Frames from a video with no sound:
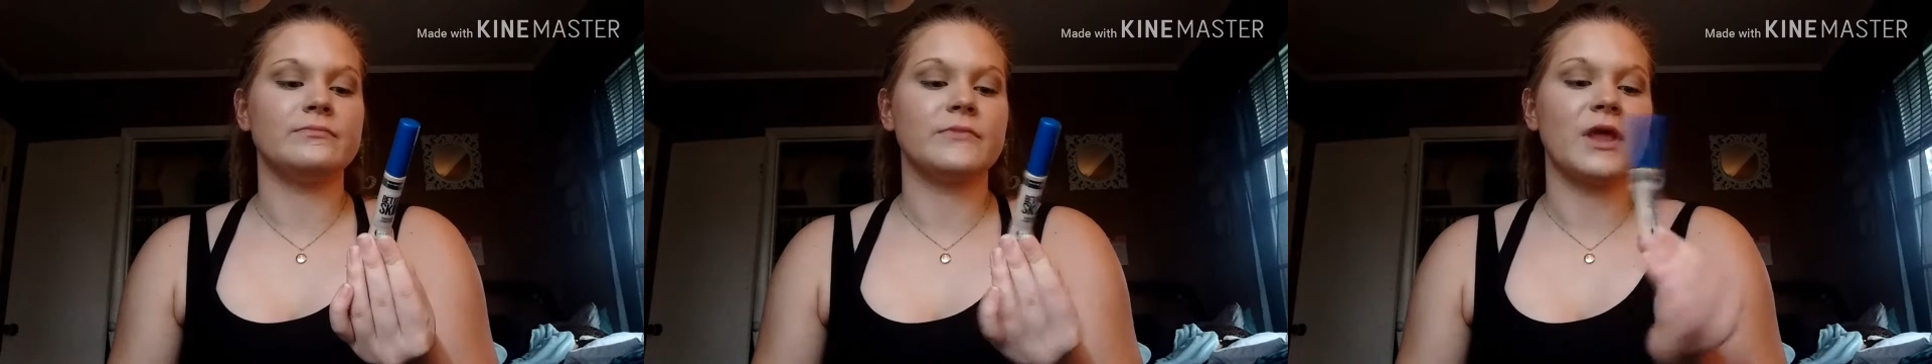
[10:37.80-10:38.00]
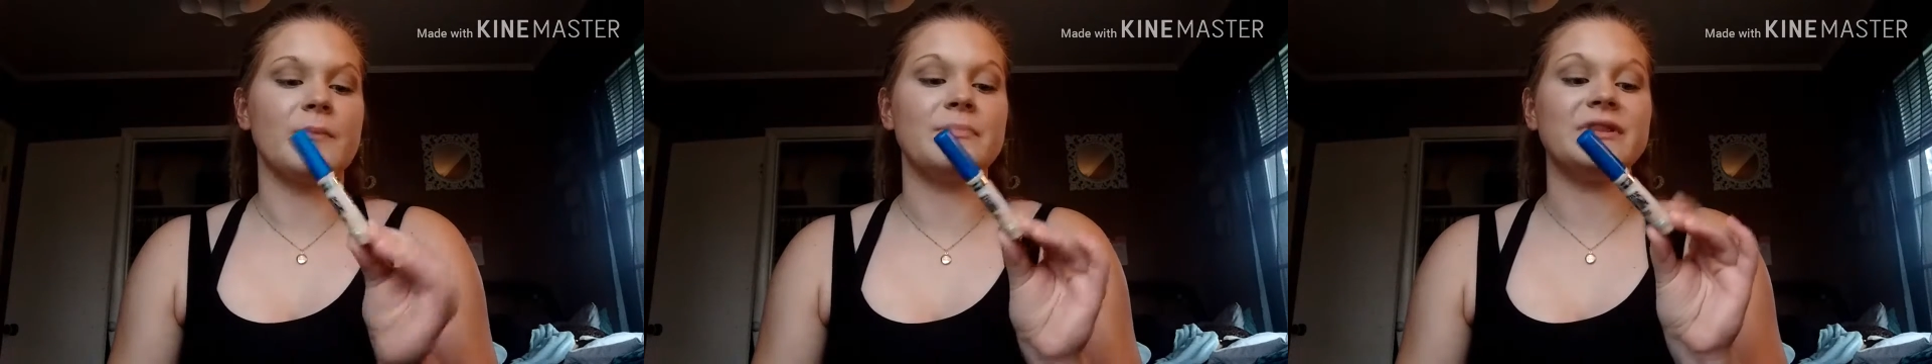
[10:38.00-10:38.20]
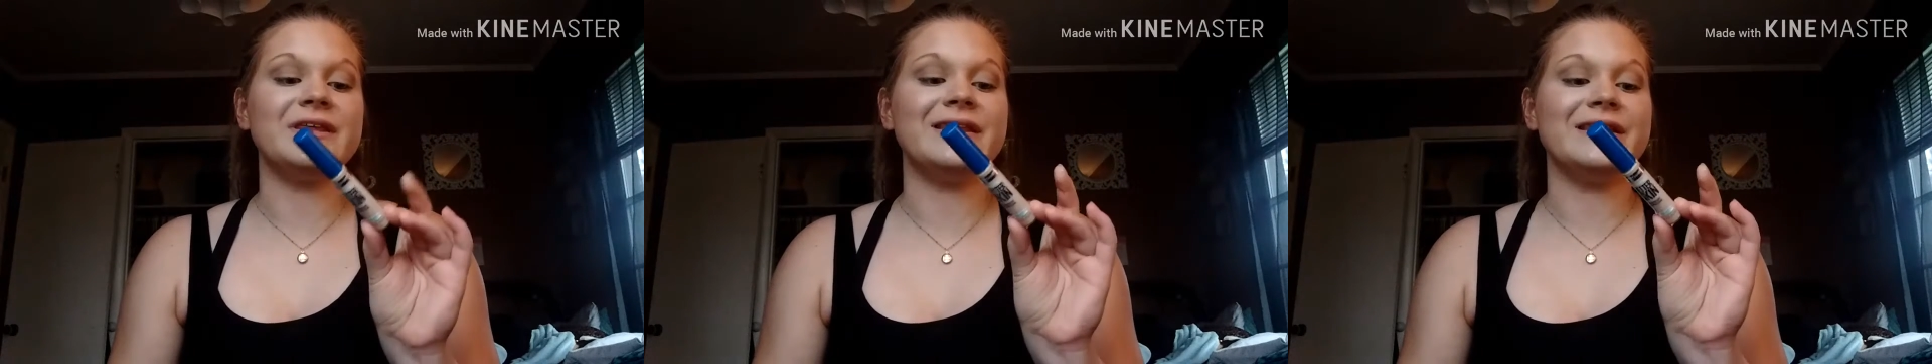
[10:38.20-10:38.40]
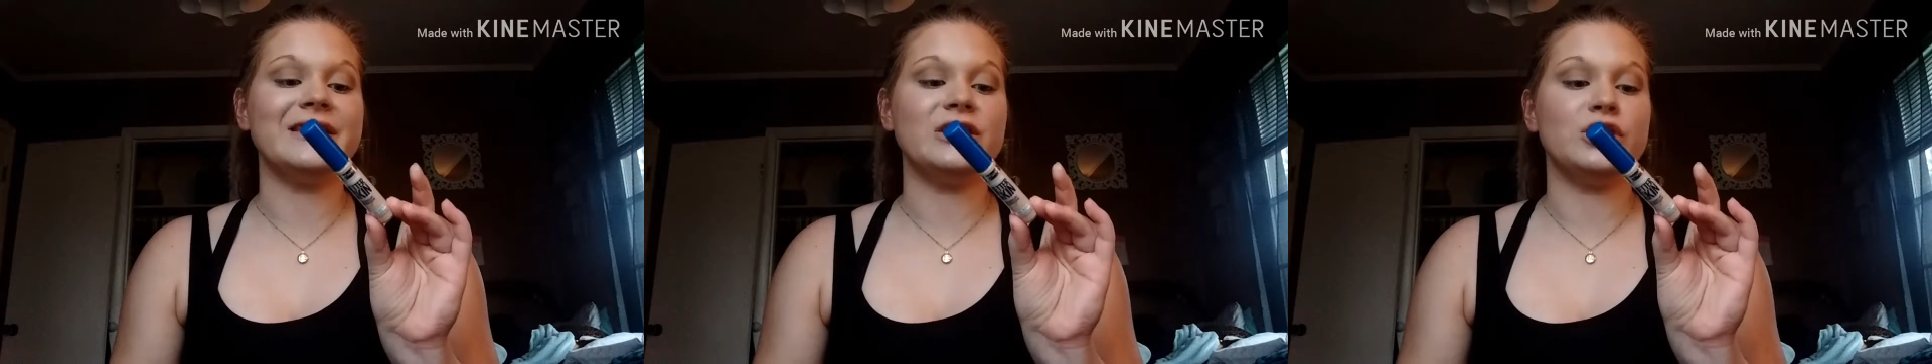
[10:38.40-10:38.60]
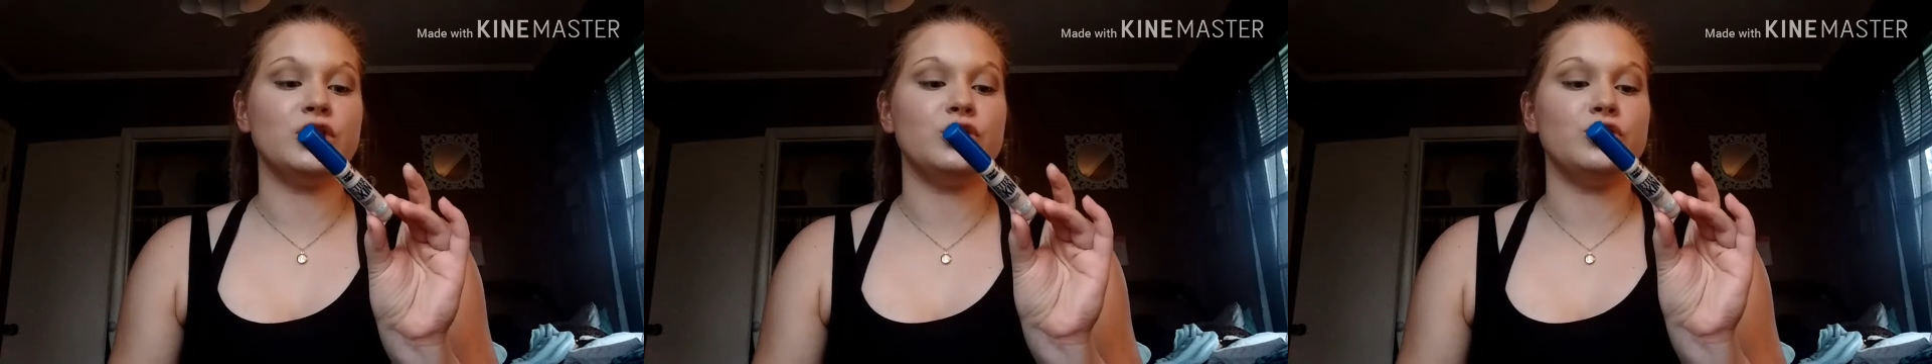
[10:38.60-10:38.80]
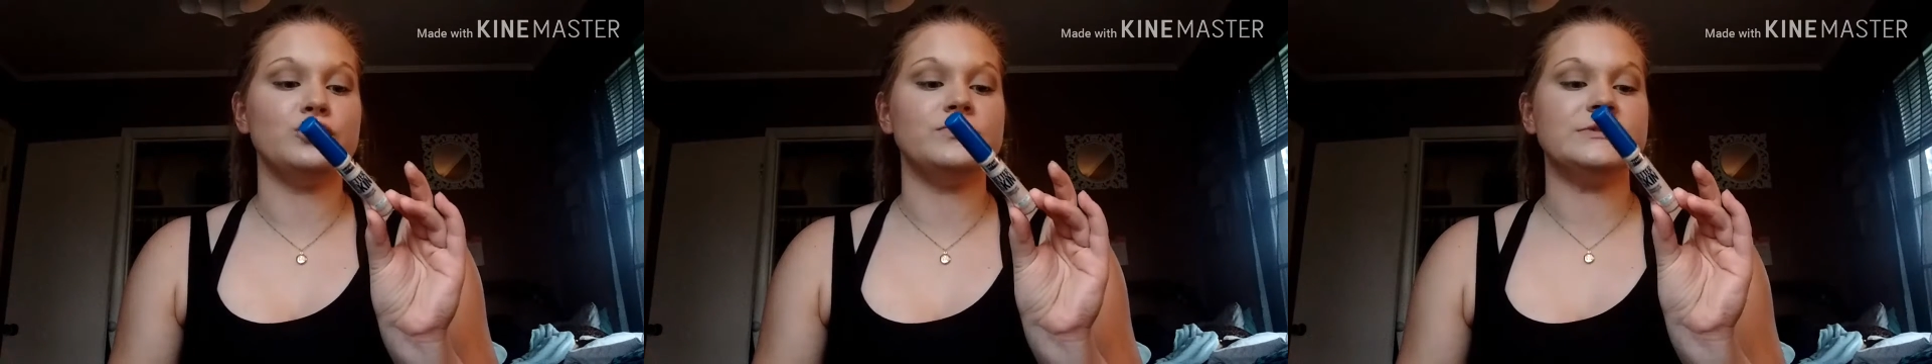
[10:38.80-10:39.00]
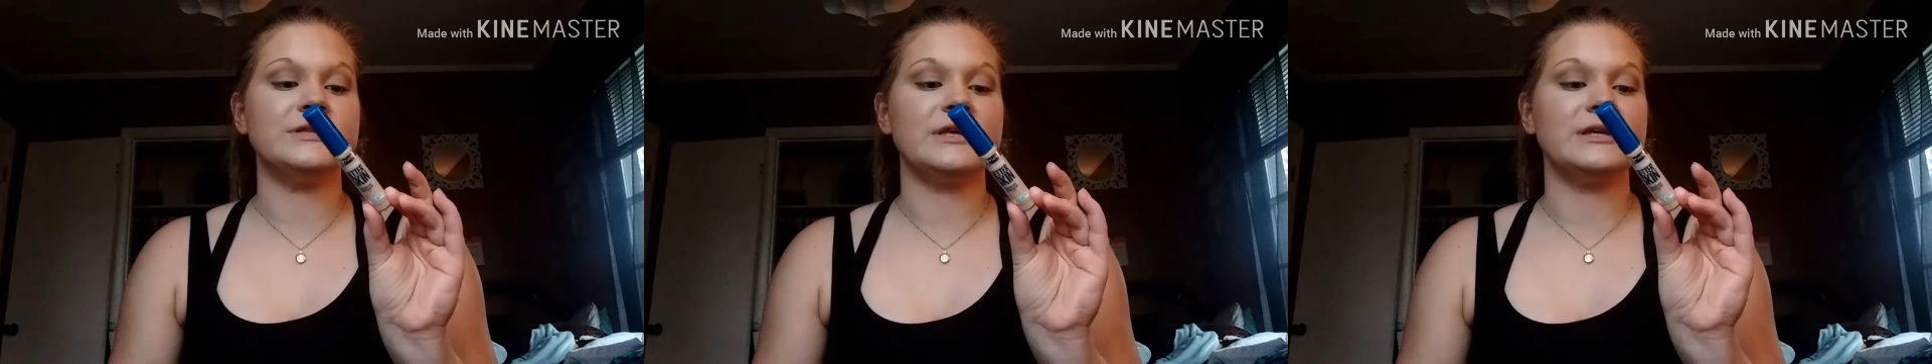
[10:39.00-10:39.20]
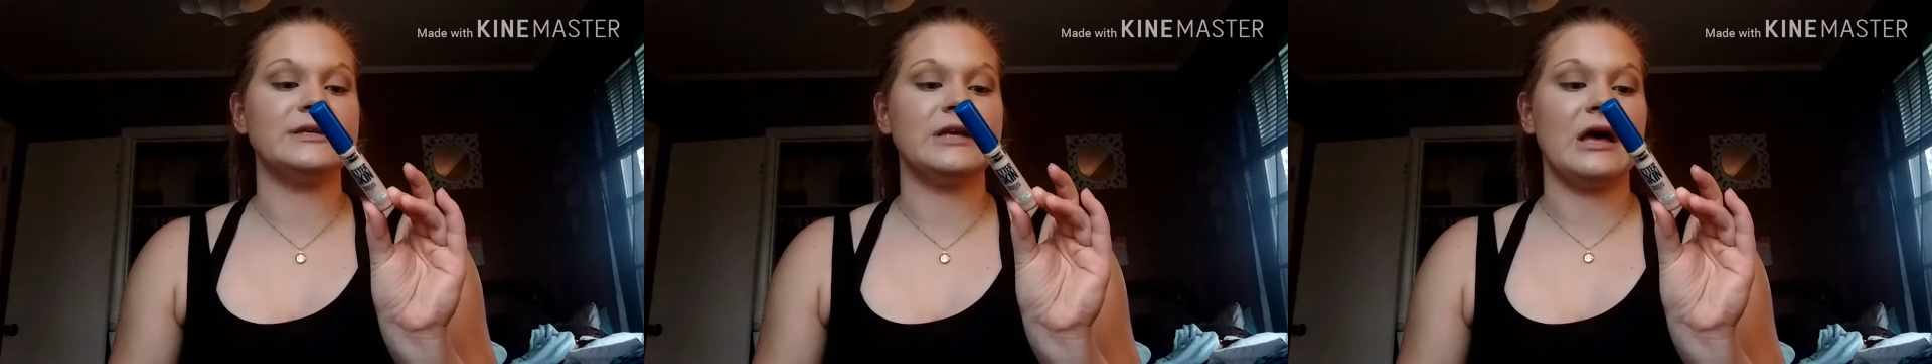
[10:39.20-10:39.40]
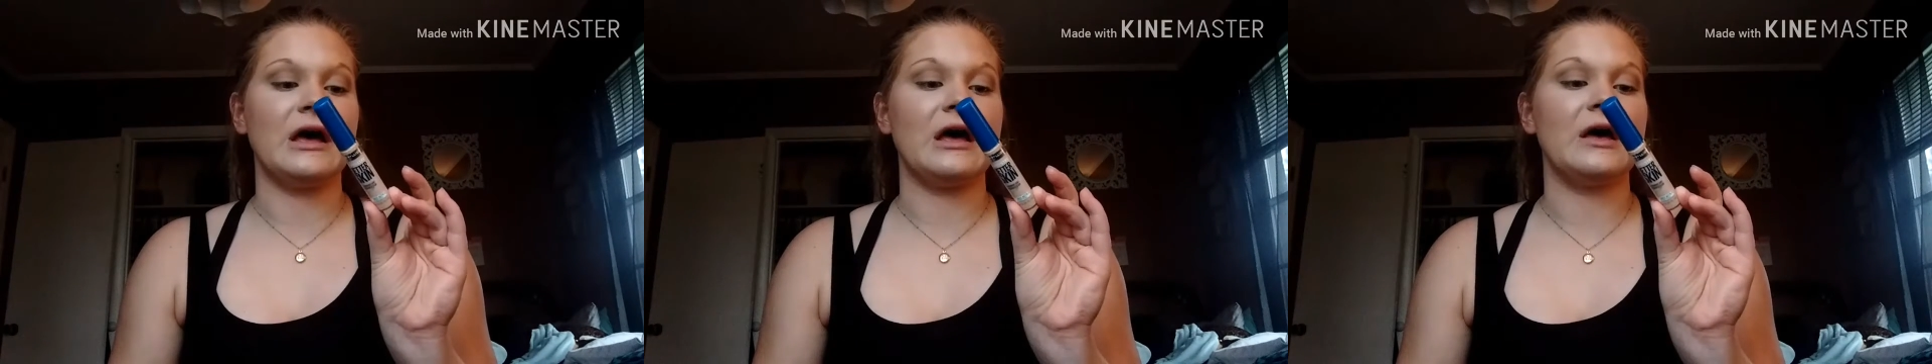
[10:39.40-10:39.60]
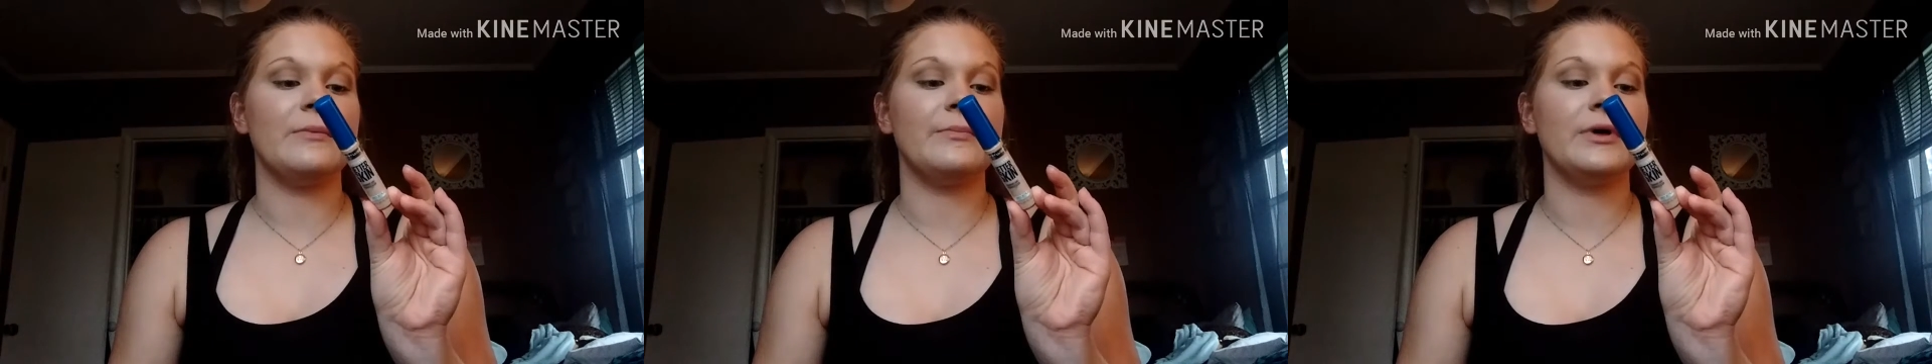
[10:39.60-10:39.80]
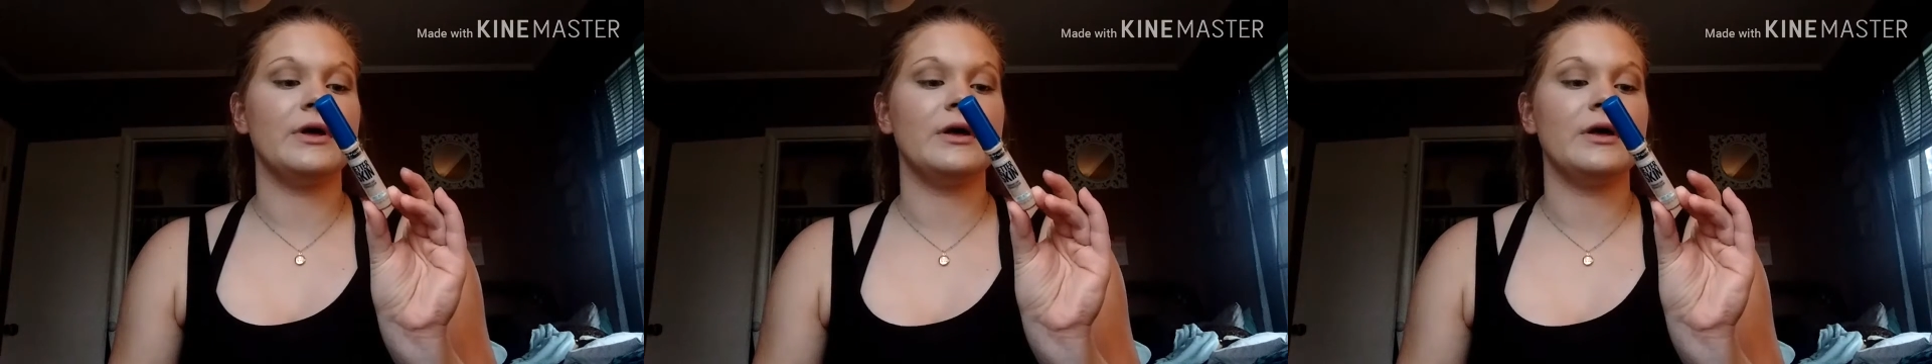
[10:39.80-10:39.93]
completely use it up.